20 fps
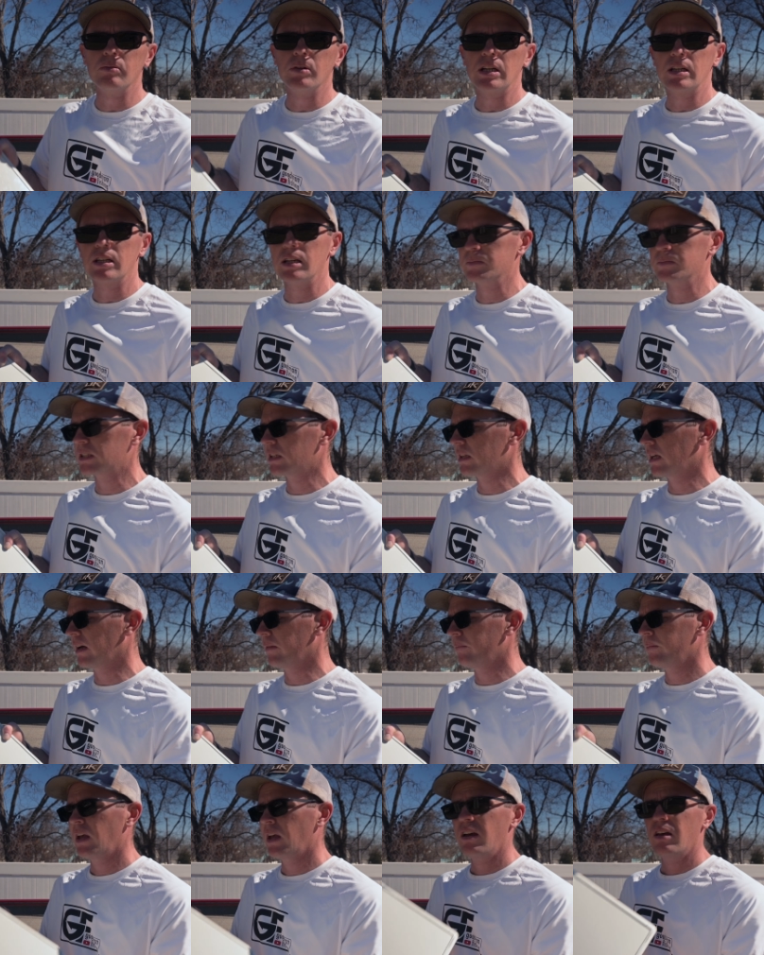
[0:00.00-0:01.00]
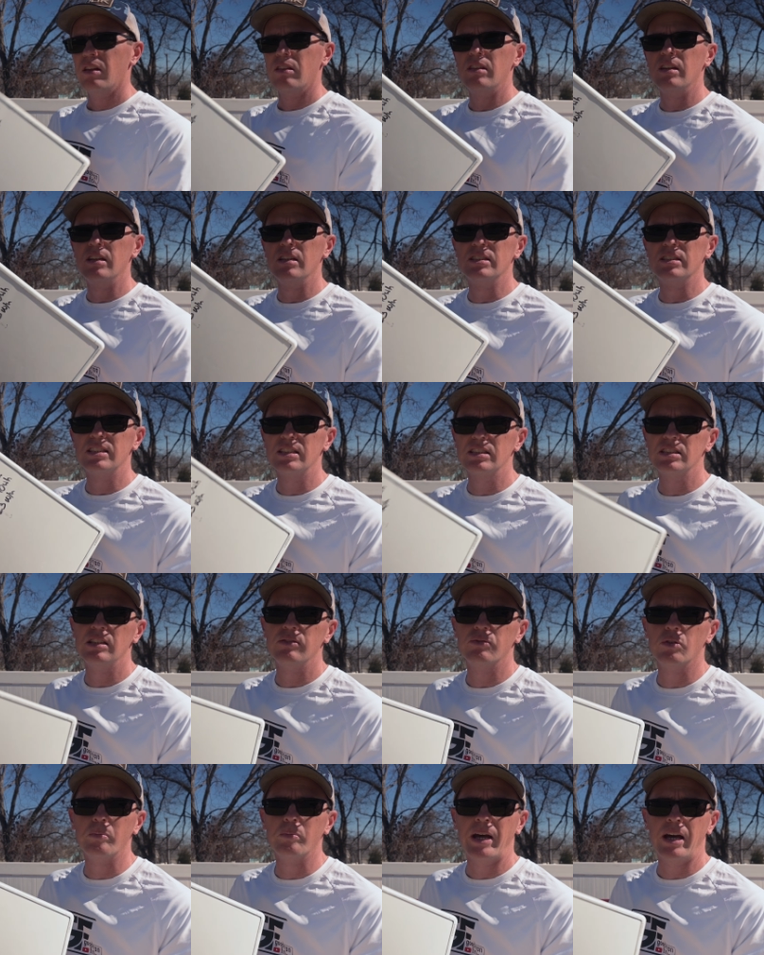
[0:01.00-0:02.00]
when it comes to that. The
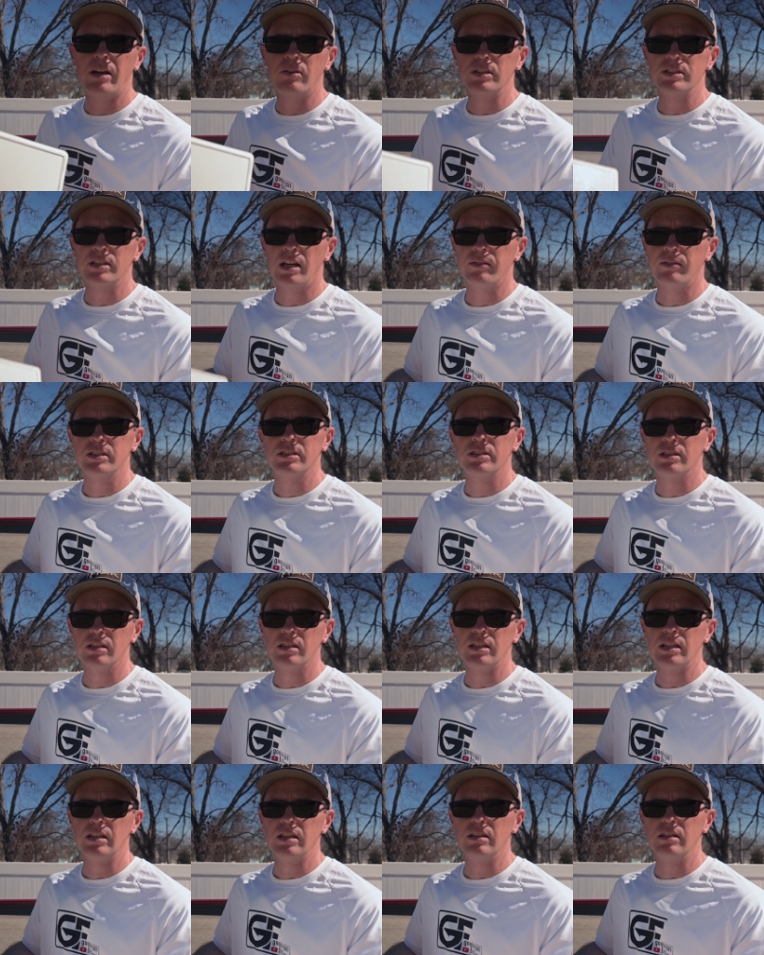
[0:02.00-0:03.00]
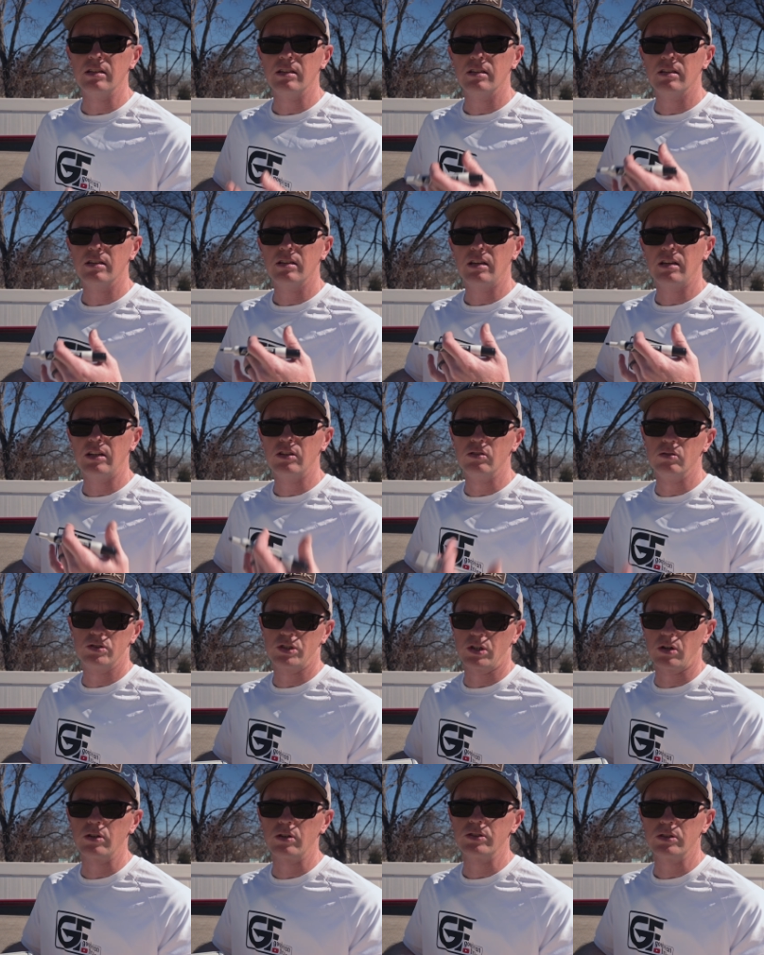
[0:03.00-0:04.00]
sixteen volt batteries obviously need a new
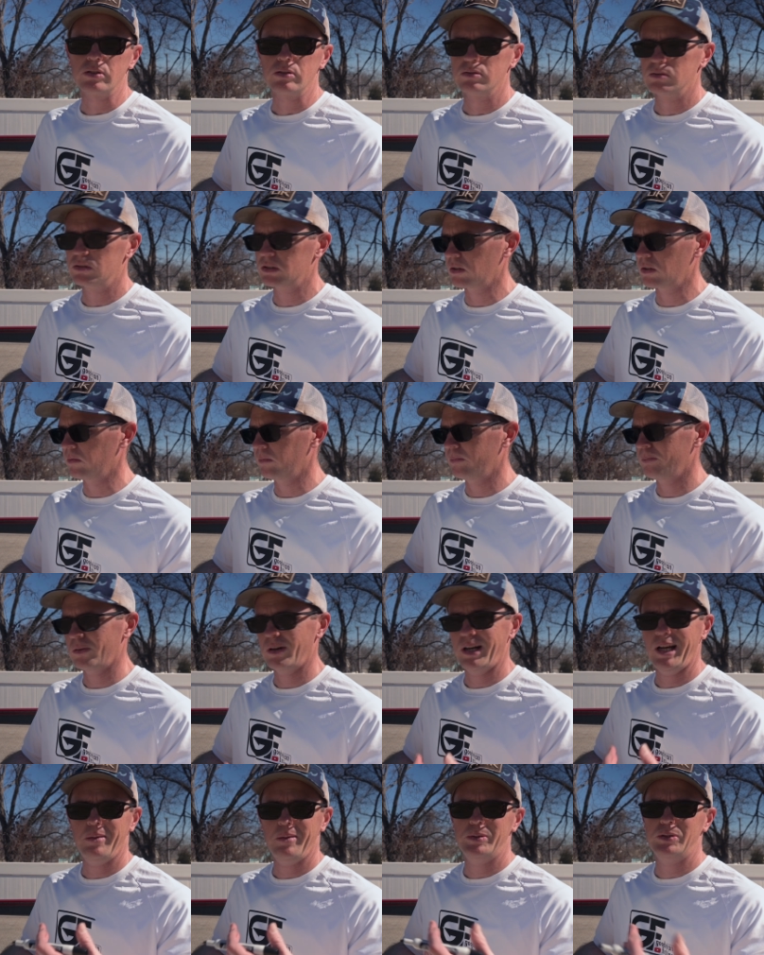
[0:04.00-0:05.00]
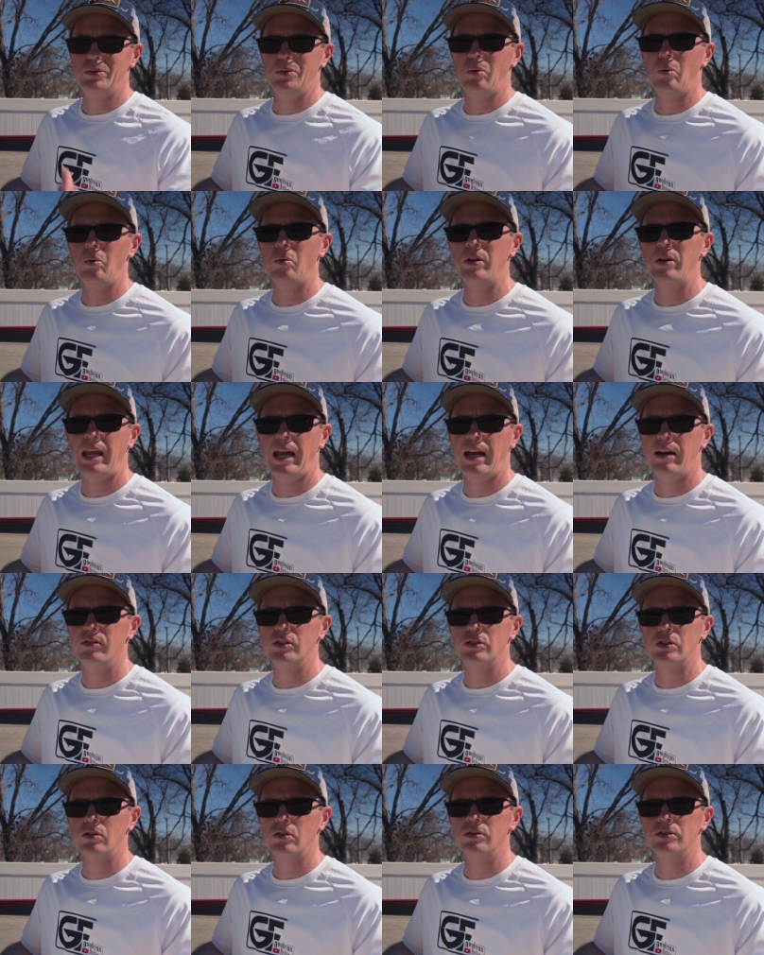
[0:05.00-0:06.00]
charger. So perhaps you already have a
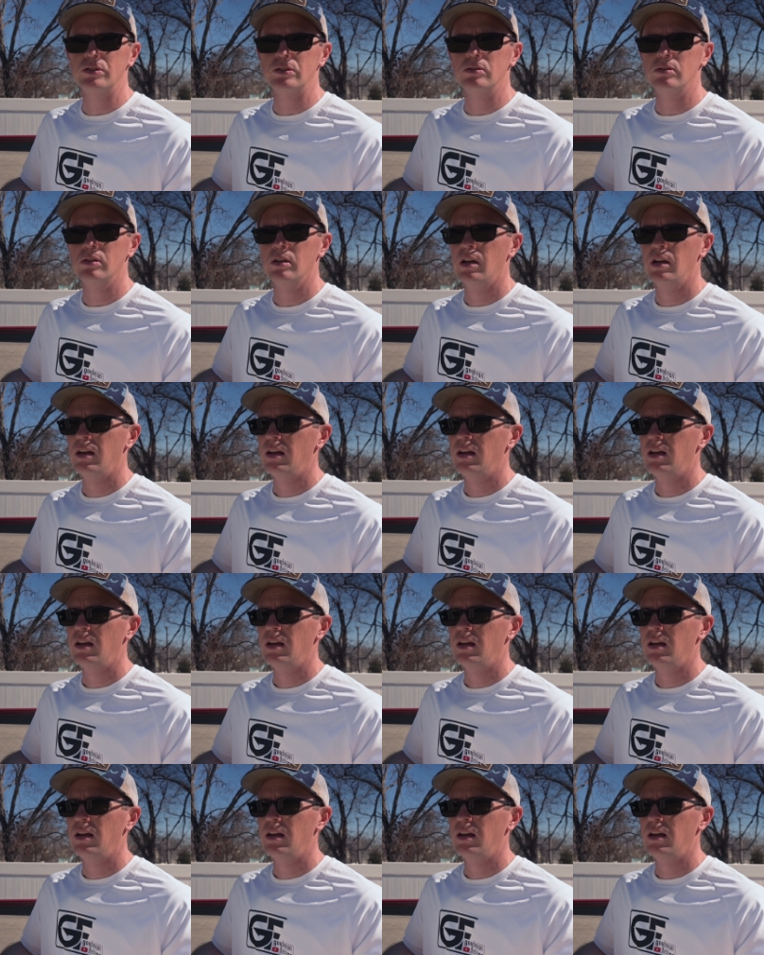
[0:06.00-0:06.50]
charger